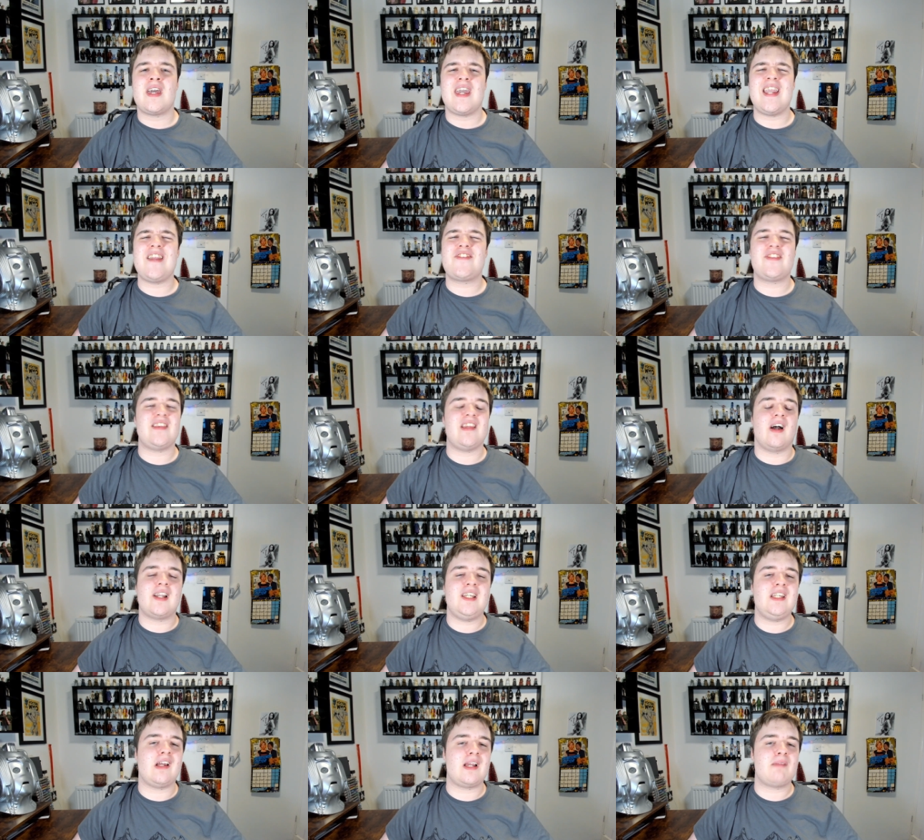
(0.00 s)
it's
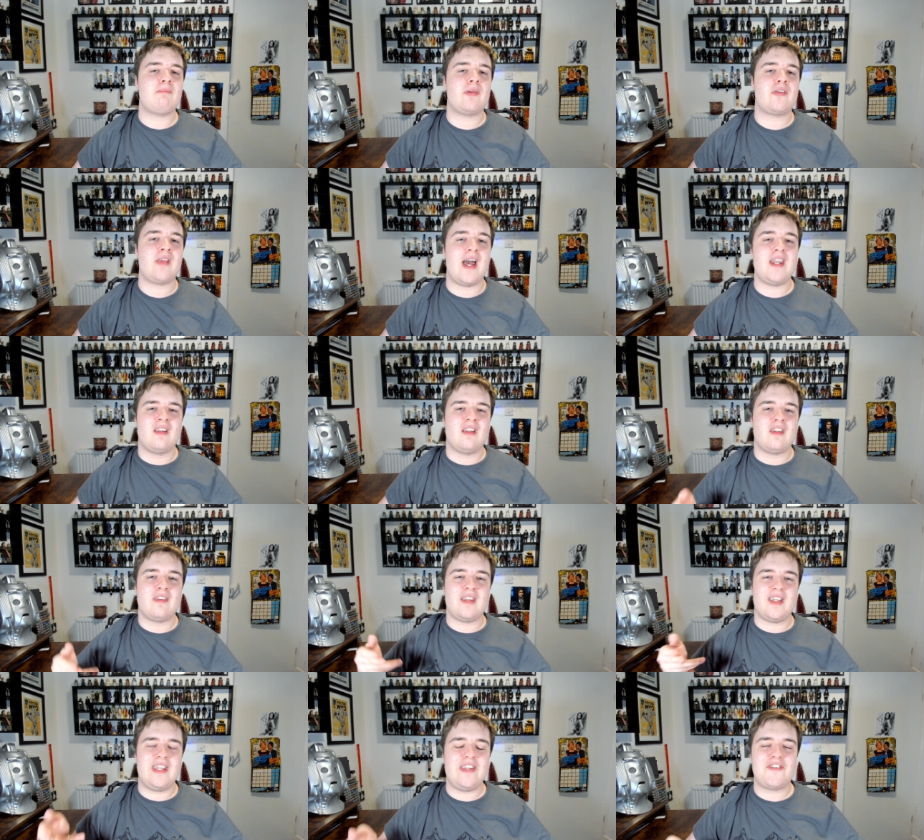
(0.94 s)
99%
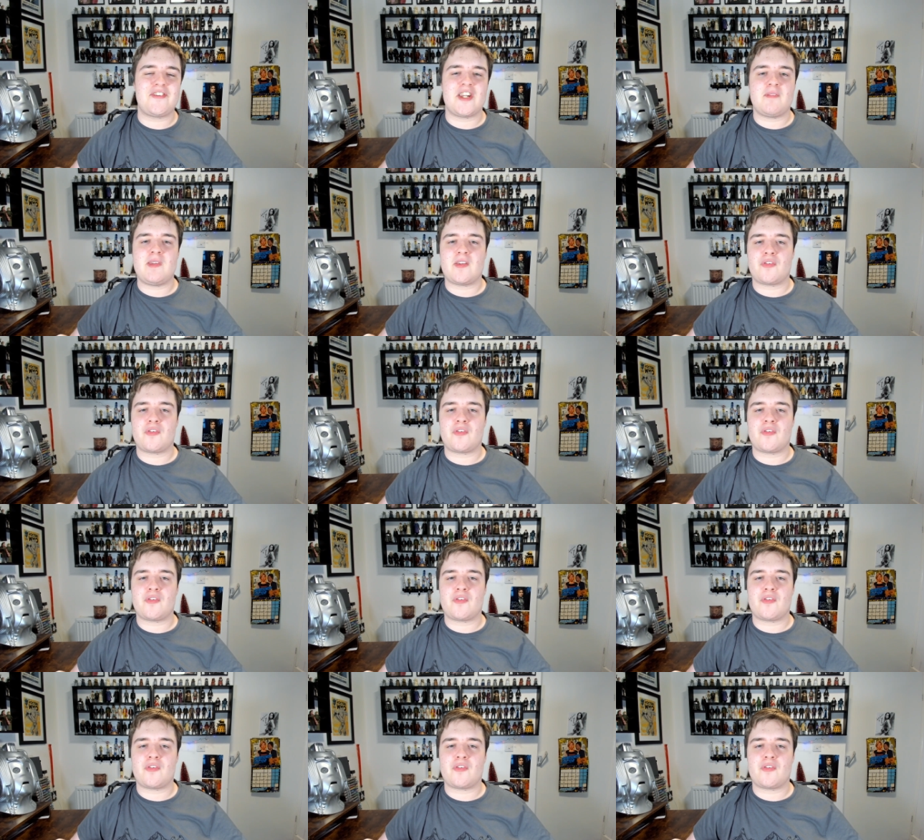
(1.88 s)
that he's going to be